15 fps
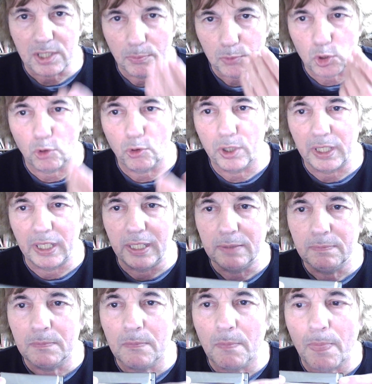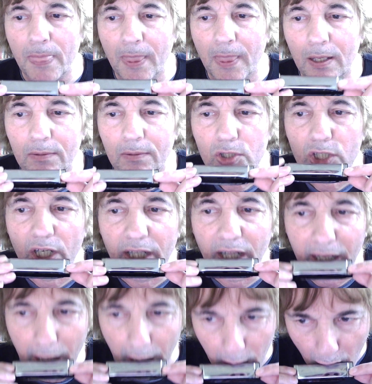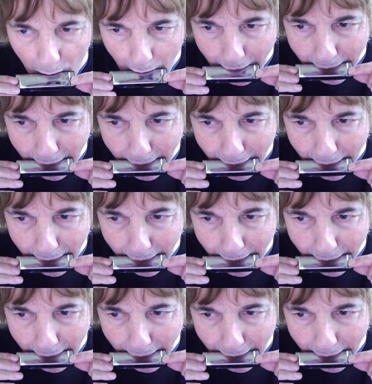I'm drawing in. Show you that again.